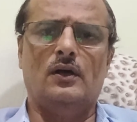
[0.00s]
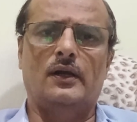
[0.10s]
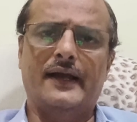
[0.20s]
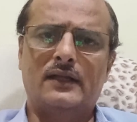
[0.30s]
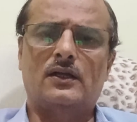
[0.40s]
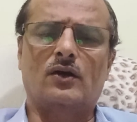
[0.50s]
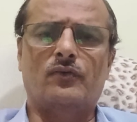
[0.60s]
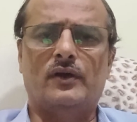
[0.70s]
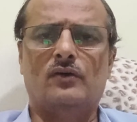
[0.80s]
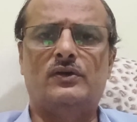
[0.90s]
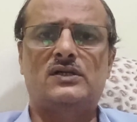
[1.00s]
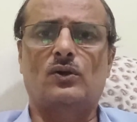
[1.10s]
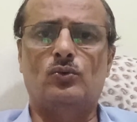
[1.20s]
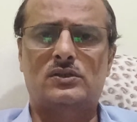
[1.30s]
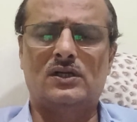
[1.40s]
like dravya which
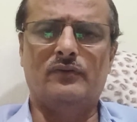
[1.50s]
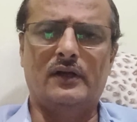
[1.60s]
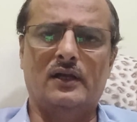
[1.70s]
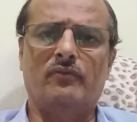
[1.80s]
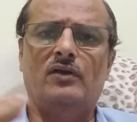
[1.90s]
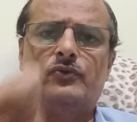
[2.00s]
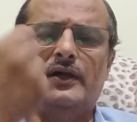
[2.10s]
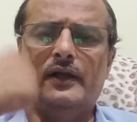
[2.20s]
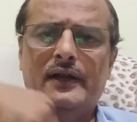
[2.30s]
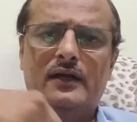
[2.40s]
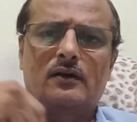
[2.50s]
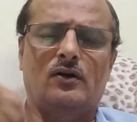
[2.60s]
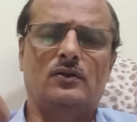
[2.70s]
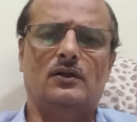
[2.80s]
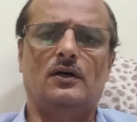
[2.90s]
are Ushna Virya, when we eat
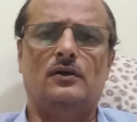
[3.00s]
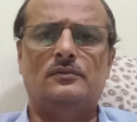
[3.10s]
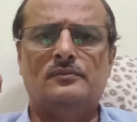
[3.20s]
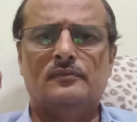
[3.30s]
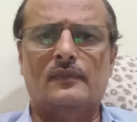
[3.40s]
on the